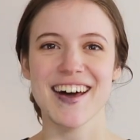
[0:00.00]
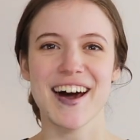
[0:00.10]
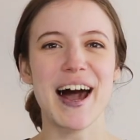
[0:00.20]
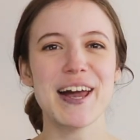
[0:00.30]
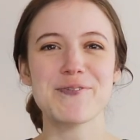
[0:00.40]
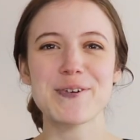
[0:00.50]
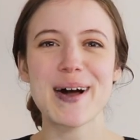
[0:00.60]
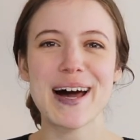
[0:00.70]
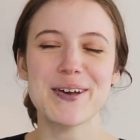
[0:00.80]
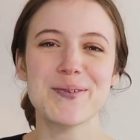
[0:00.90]
Hi
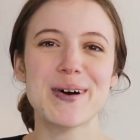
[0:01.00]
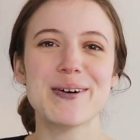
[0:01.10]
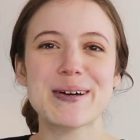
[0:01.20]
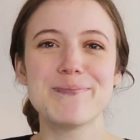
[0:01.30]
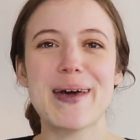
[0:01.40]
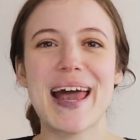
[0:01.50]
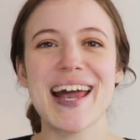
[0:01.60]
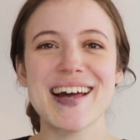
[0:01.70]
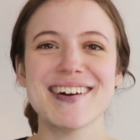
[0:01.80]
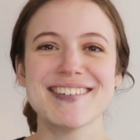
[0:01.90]
everyone, welcome
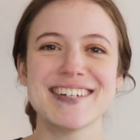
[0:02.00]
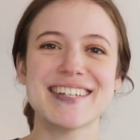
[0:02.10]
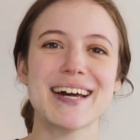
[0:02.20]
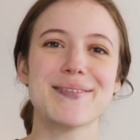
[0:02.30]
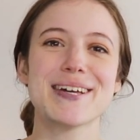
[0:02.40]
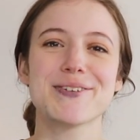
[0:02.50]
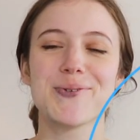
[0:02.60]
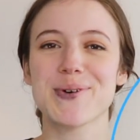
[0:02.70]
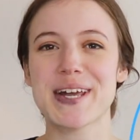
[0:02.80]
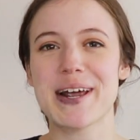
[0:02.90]
back. Today we are
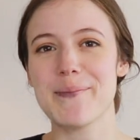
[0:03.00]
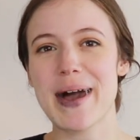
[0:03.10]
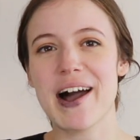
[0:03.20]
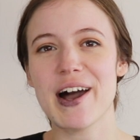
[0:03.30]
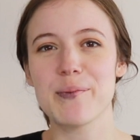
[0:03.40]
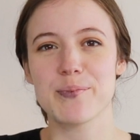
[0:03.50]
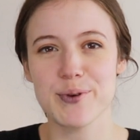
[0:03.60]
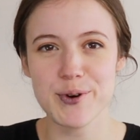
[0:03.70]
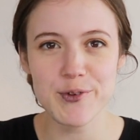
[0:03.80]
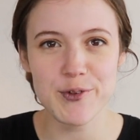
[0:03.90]
talking about
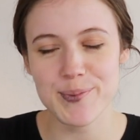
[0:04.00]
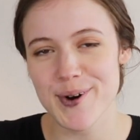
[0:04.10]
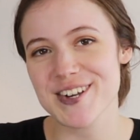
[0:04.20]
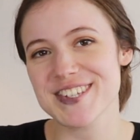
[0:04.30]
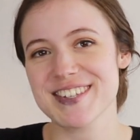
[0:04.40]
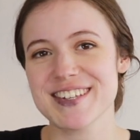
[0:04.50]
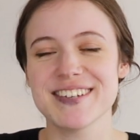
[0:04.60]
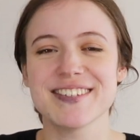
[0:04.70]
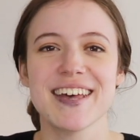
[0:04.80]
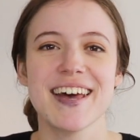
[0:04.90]
approval
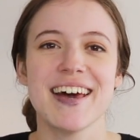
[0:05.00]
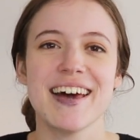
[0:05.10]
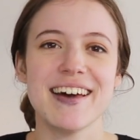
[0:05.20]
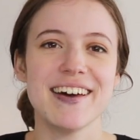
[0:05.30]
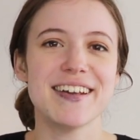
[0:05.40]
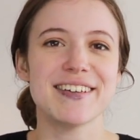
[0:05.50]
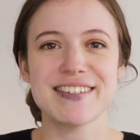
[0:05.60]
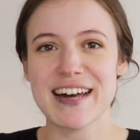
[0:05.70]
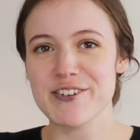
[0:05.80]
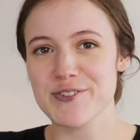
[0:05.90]
processes in
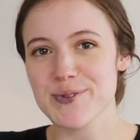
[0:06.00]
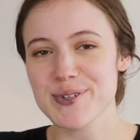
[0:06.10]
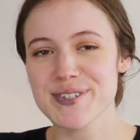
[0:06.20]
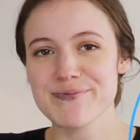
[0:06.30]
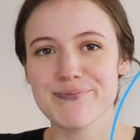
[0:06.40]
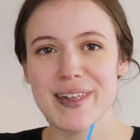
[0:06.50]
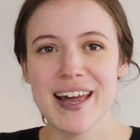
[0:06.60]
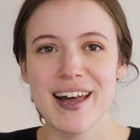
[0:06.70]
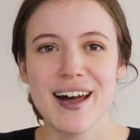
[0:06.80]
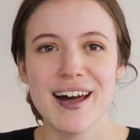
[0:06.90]
Salesforce.
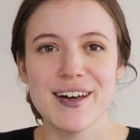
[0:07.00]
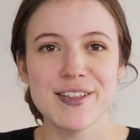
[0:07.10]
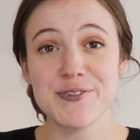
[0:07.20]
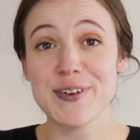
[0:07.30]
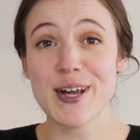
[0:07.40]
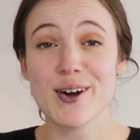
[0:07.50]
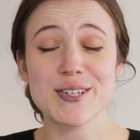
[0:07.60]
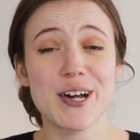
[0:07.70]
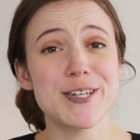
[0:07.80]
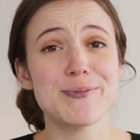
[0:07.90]
This video is
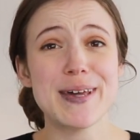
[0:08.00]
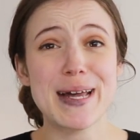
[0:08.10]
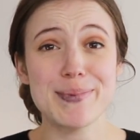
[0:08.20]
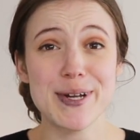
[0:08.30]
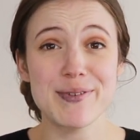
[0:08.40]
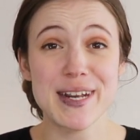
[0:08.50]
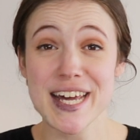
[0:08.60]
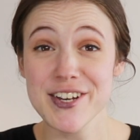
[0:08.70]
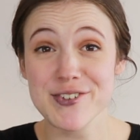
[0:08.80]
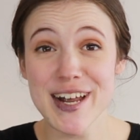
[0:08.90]
going to be a bit of an
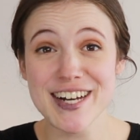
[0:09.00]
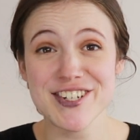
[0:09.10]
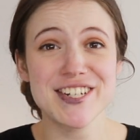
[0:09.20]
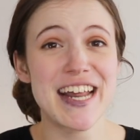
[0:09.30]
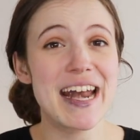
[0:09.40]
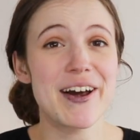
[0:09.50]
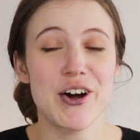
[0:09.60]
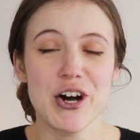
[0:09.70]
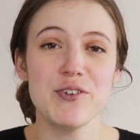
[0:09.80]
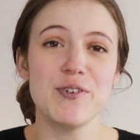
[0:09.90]
introduction and an
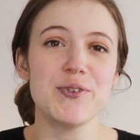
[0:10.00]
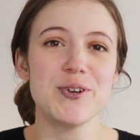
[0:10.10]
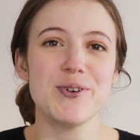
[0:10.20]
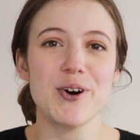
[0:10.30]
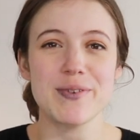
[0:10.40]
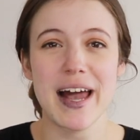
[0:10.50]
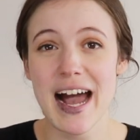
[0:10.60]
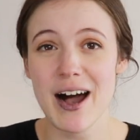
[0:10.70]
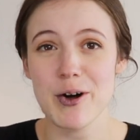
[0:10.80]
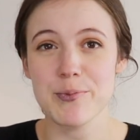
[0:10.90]
overview of
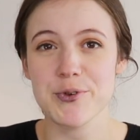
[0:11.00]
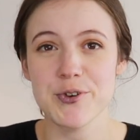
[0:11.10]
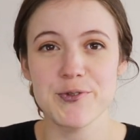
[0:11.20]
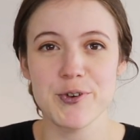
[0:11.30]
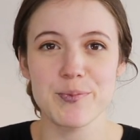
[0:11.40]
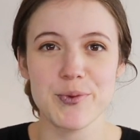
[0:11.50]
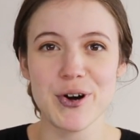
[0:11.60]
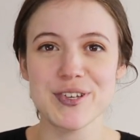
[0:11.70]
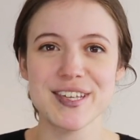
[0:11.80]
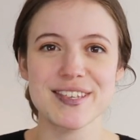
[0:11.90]
how approval
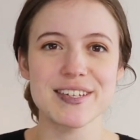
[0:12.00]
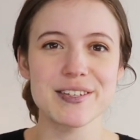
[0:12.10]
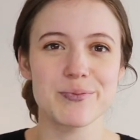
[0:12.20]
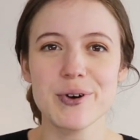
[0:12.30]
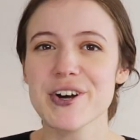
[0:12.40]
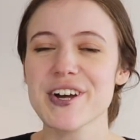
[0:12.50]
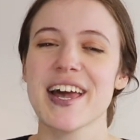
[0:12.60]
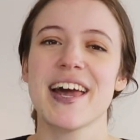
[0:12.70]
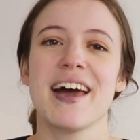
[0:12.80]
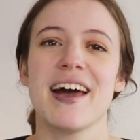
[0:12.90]
processes work,
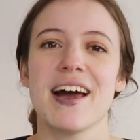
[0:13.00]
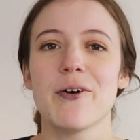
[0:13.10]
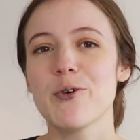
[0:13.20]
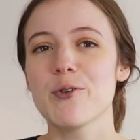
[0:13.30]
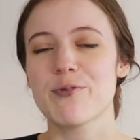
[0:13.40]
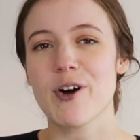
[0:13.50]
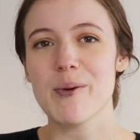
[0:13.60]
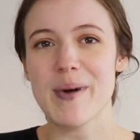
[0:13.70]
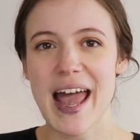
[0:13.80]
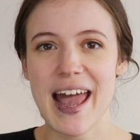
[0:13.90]
all
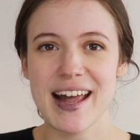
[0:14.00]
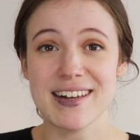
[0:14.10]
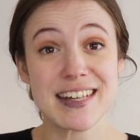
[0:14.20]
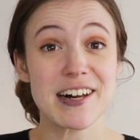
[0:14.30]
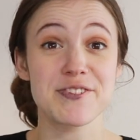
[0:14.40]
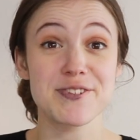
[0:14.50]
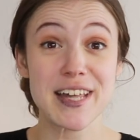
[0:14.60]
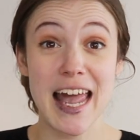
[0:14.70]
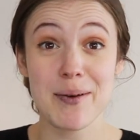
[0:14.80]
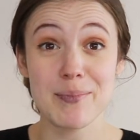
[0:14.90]
from a Salesforce
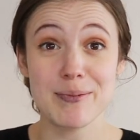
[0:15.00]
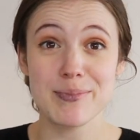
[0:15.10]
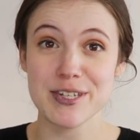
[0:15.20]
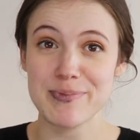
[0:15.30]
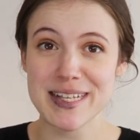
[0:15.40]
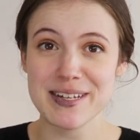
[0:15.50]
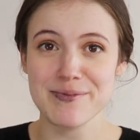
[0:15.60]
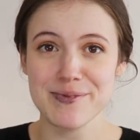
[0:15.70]
admin perspective.